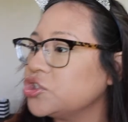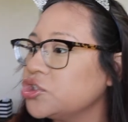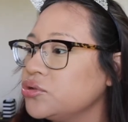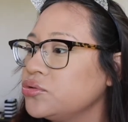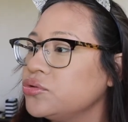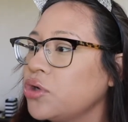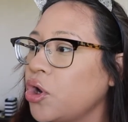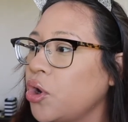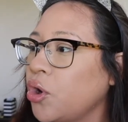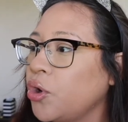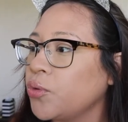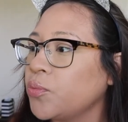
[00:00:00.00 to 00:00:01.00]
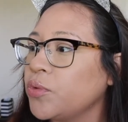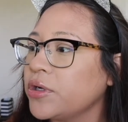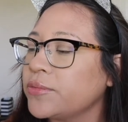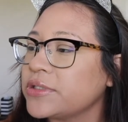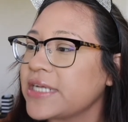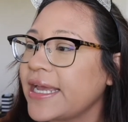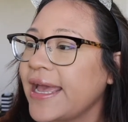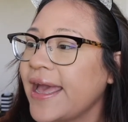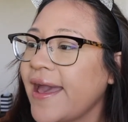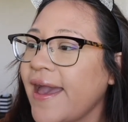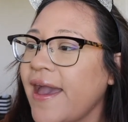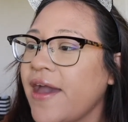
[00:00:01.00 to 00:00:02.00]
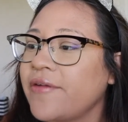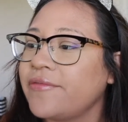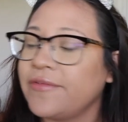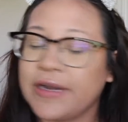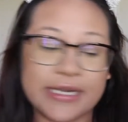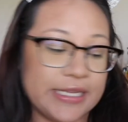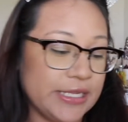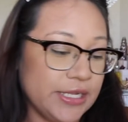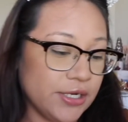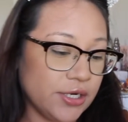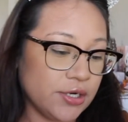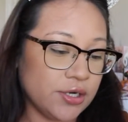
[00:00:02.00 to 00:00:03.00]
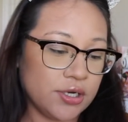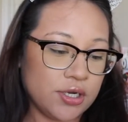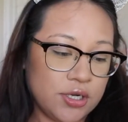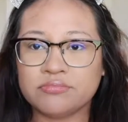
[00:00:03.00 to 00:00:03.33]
do own one, which I have right here.